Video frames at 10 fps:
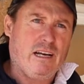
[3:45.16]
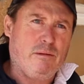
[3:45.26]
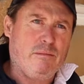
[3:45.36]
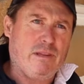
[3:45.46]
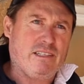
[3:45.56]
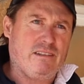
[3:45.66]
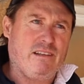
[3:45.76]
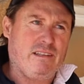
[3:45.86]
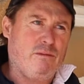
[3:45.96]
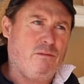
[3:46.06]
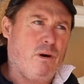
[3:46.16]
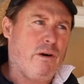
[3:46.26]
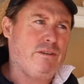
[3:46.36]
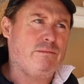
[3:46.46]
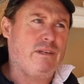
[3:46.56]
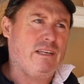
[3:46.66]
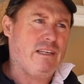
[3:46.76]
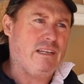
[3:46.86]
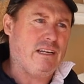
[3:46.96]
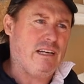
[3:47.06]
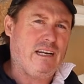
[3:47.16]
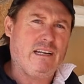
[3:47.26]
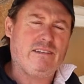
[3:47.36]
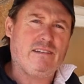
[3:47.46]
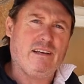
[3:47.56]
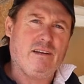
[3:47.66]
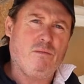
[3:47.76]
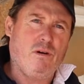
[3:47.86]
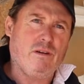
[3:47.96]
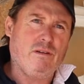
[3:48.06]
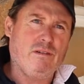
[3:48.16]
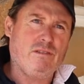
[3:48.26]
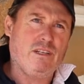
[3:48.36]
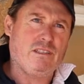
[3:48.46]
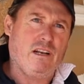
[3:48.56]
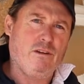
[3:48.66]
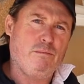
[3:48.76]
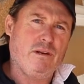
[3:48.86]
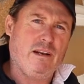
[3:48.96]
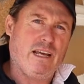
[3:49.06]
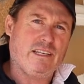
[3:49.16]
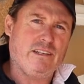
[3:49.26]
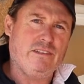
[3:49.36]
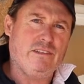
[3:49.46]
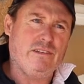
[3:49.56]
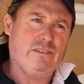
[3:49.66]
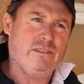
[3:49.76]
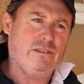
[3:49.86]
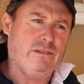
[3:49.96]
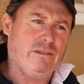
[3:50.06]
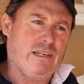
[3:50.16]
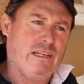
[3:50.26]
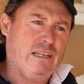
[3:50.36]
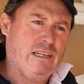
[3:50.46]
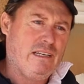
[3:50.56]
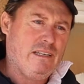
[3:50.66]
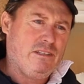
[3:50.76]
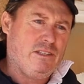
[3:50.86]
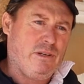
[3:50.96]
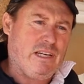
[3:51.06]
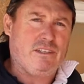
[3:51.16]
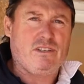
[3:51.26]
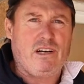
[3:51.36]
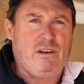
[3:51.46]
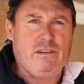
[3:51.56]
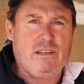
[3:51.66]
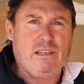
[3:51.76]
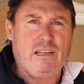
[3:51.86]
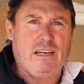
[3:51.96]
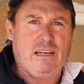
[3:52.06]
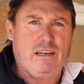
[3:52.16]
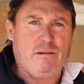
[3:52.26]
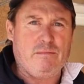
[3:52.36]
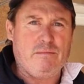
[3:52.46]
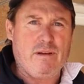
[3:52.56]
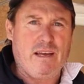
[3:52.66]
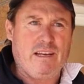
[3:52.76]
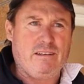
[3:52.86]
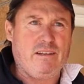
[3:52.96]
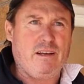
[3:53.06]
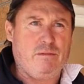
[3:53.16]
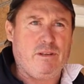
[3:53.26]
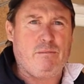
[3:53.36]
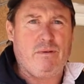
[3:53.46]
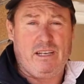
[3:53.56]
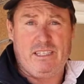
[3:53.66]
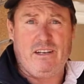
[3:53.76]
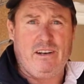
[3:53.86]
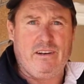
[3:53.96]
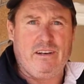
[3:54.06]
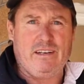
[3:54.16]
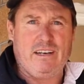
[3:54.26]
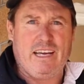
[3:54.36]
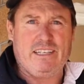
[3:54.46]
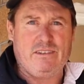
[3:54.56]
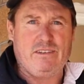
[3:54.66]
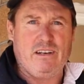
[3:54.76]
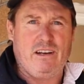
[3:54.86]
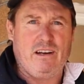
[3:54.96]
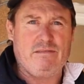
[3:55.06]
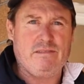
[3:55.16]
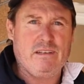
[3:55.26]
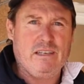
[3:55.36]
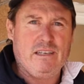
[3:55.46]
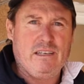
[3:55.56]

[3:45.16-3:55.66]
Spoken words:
That's the thing that worries me endlessly, what just a little bit of lead can do to a young child, and their ability to learn later in life.